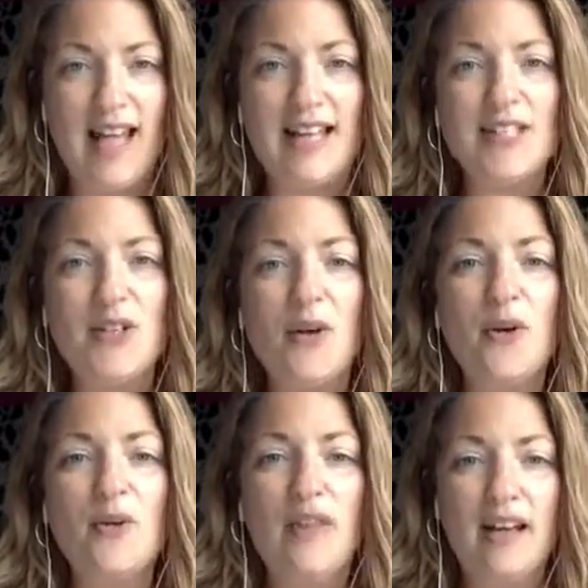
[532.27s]
And
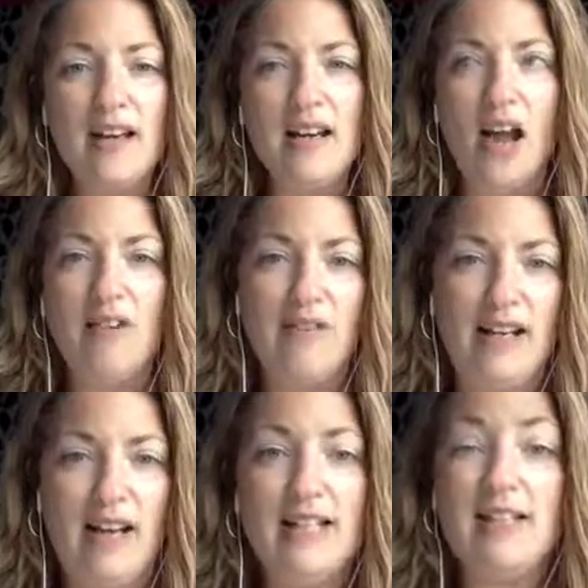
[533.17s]
so then I
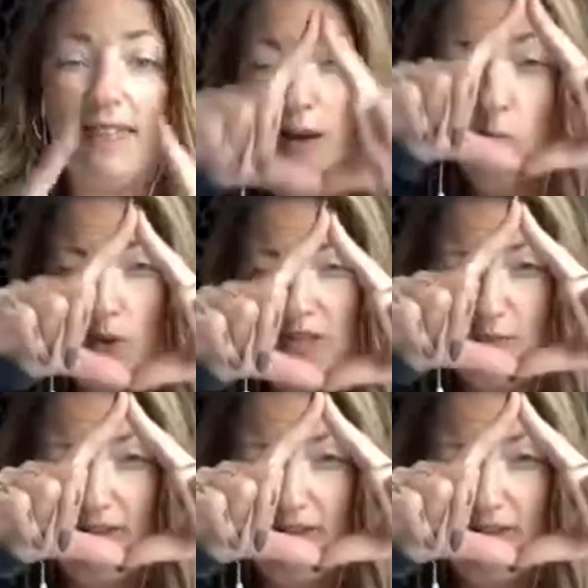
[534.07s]
realised that was in